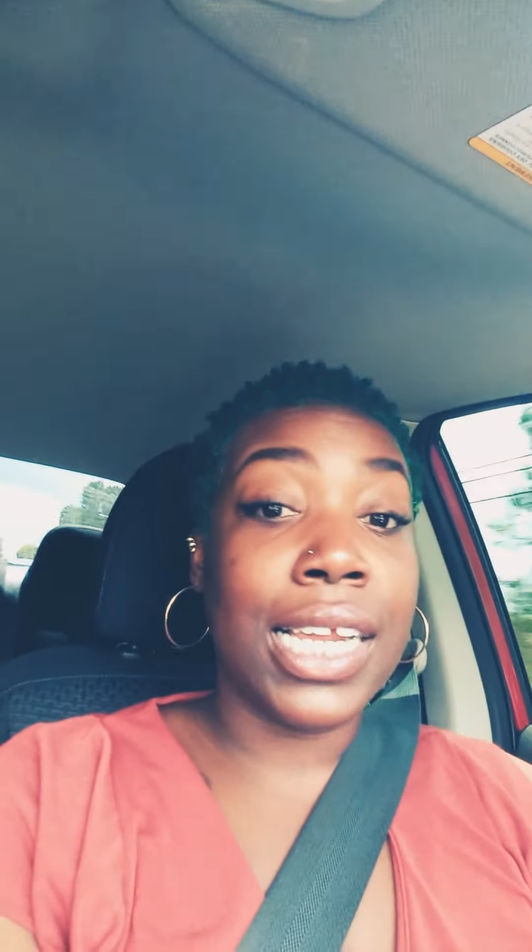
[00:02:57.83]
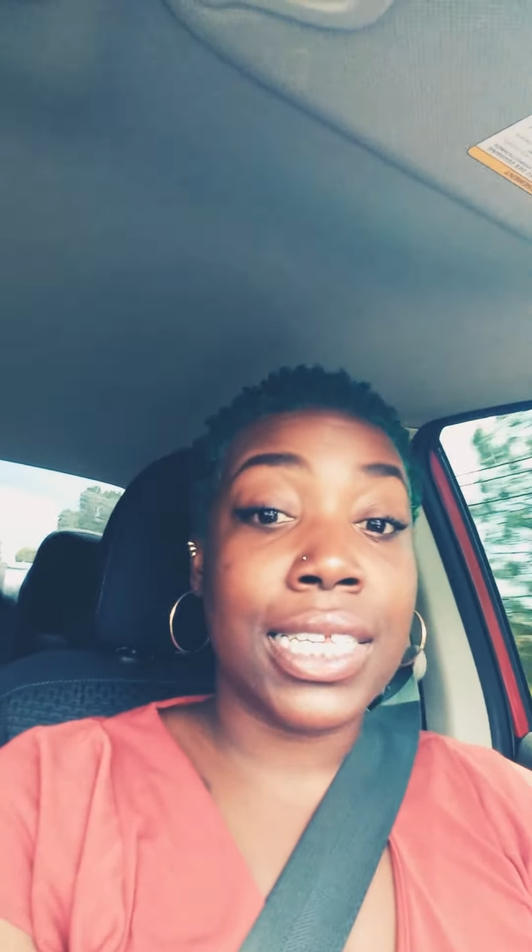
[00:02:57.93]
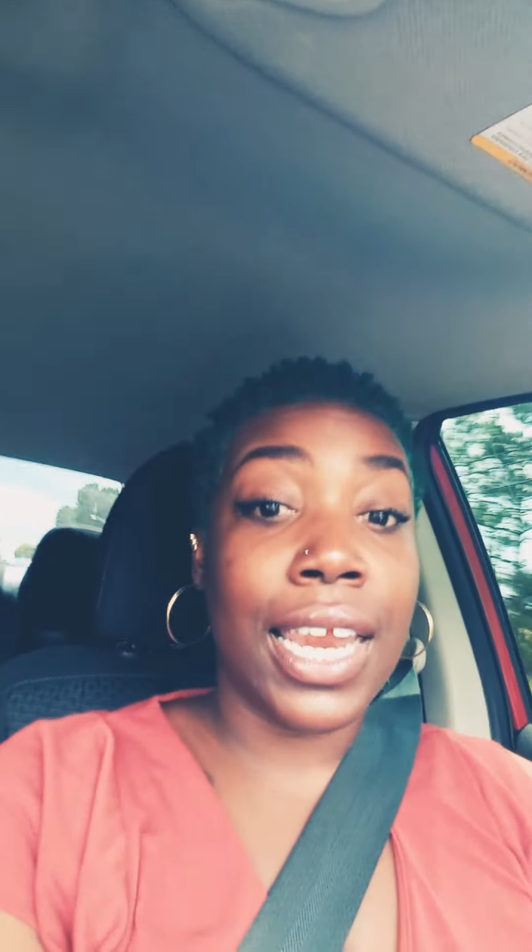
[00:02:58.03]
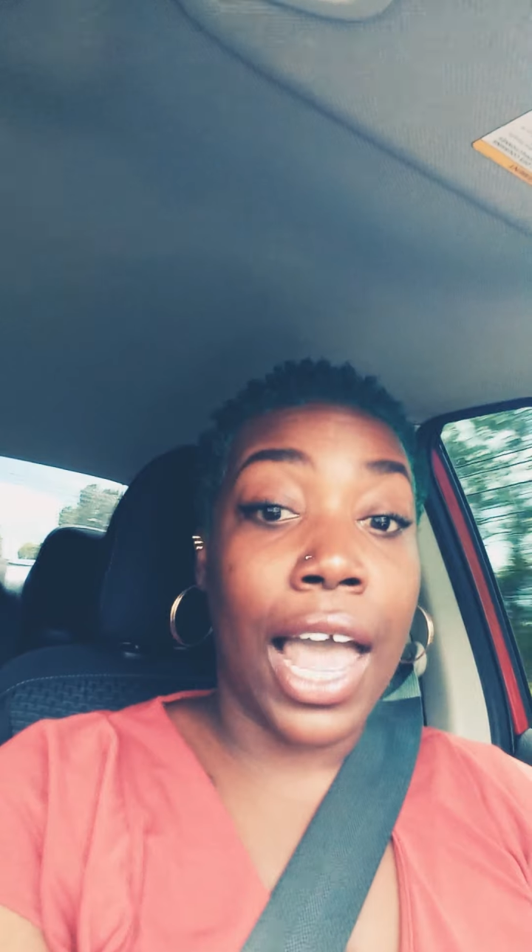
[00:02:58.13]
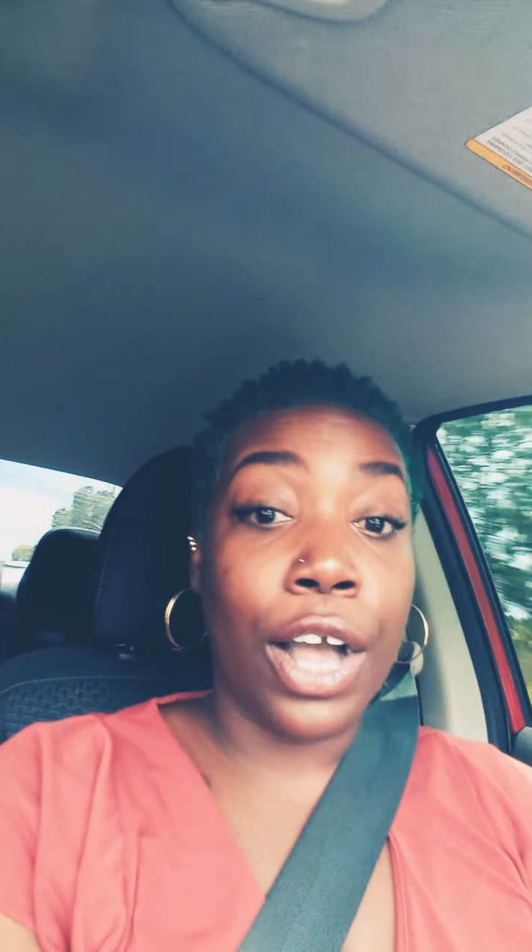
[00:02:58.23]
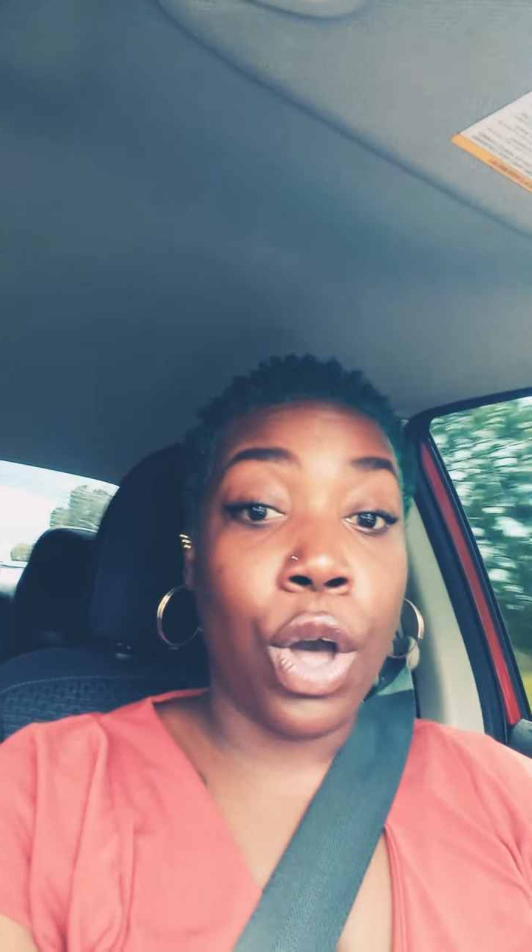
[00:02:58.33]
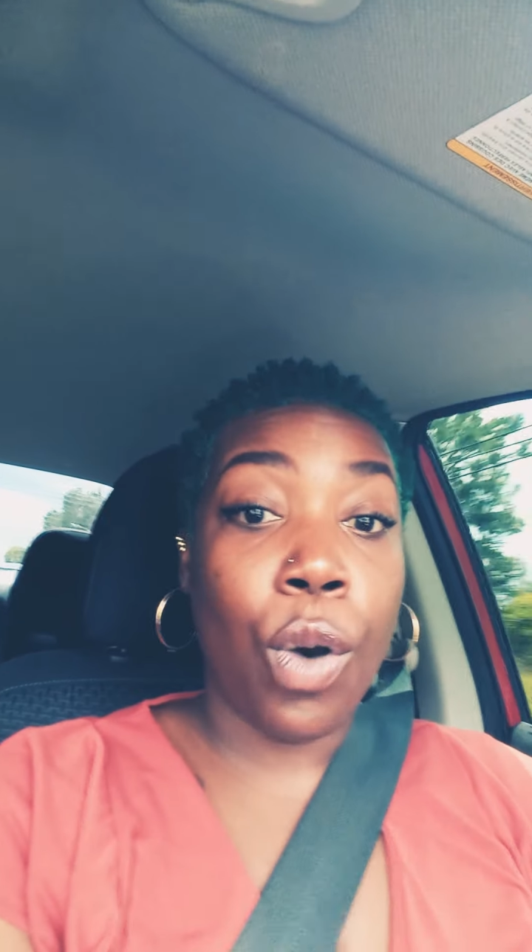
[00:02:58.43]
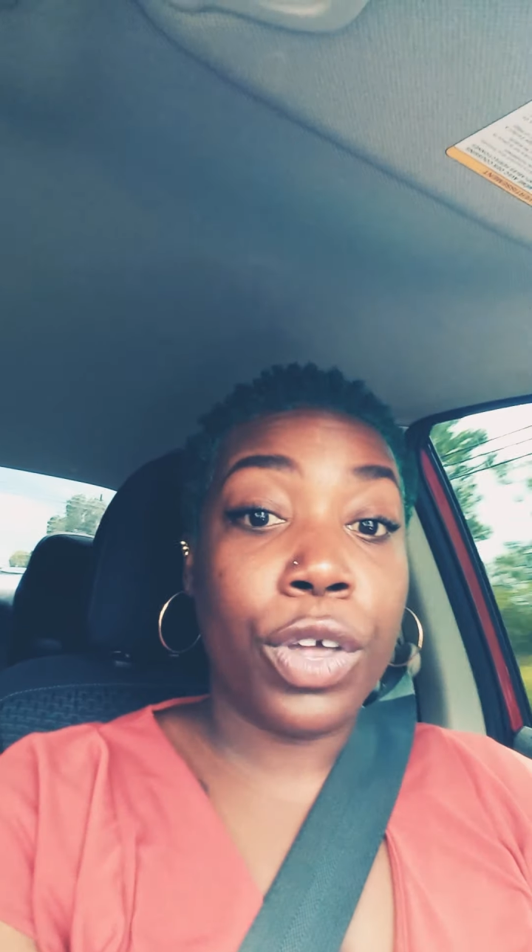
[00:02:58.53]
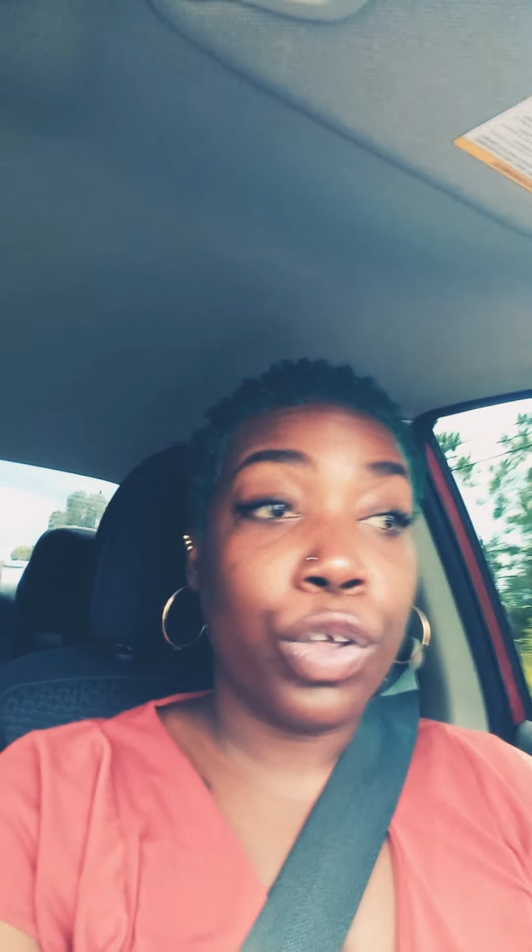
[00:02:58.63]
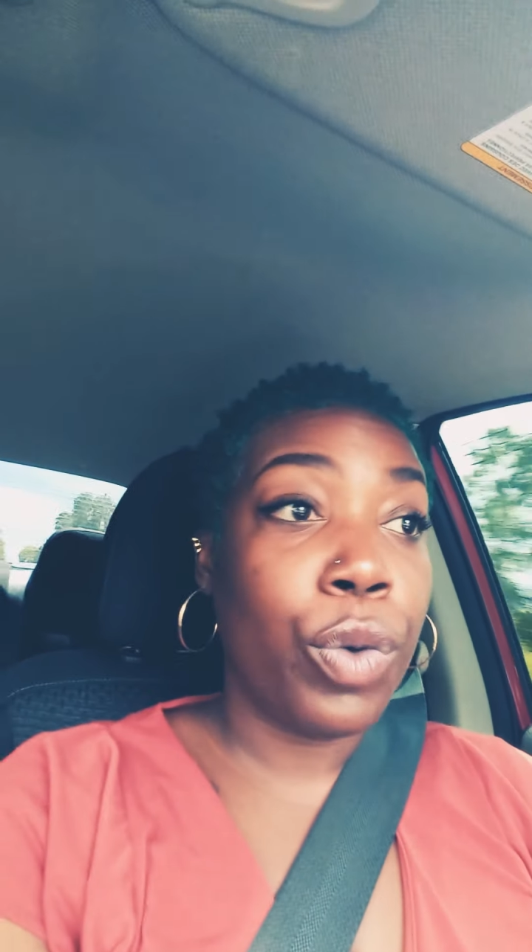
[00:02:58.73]
and it's not
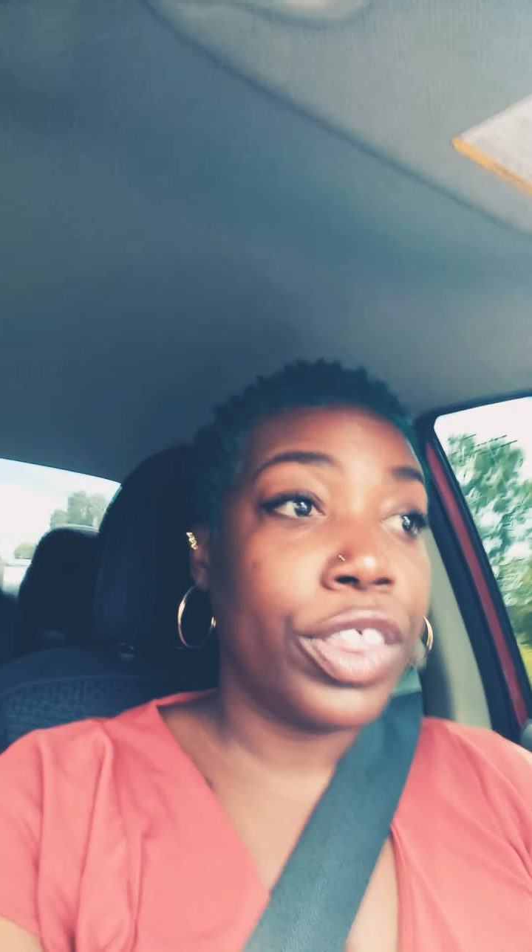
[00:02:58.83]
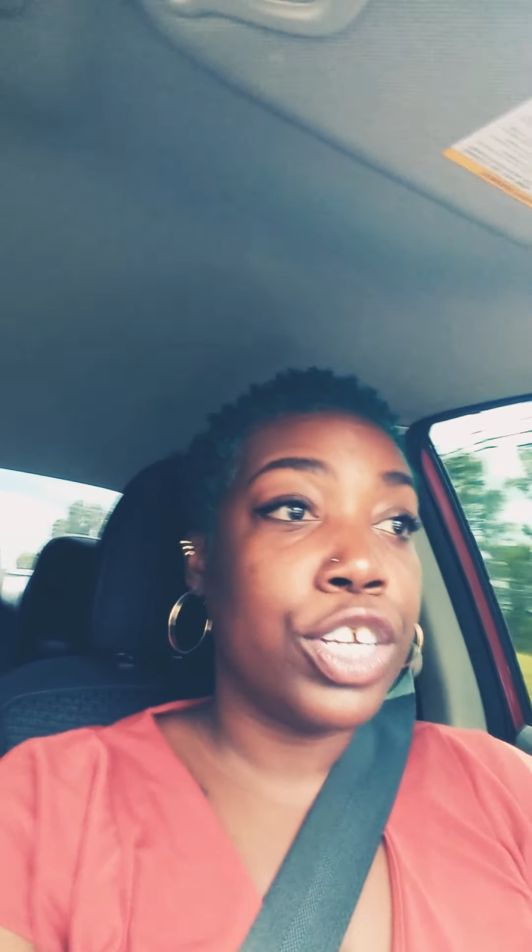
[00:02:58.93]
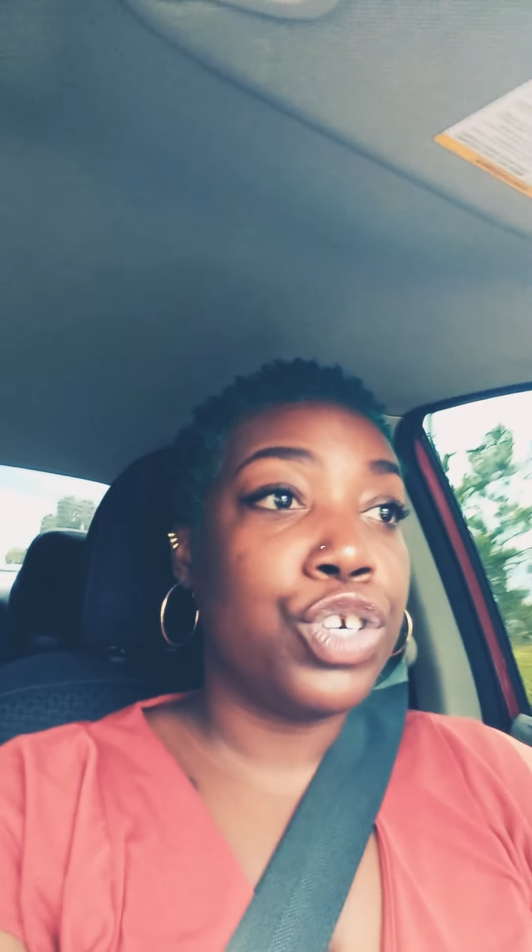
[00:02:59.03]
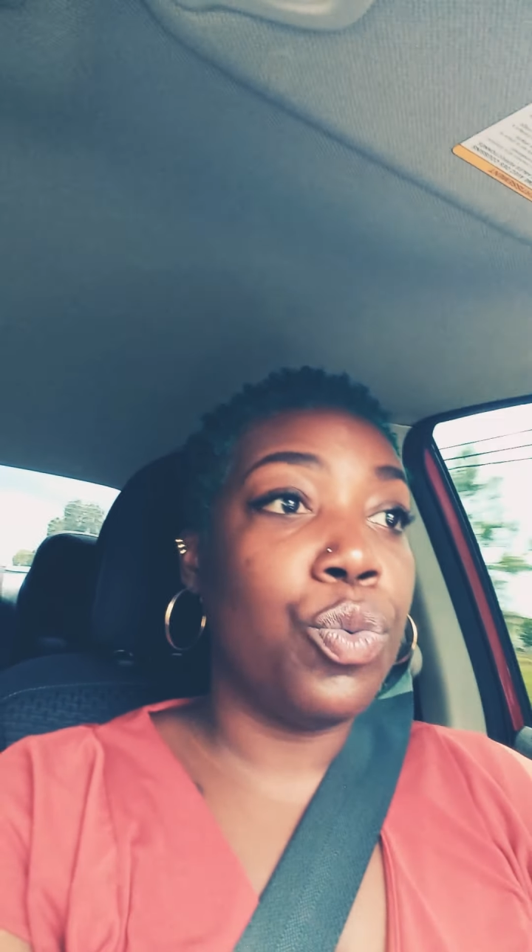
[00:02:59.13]
going the way that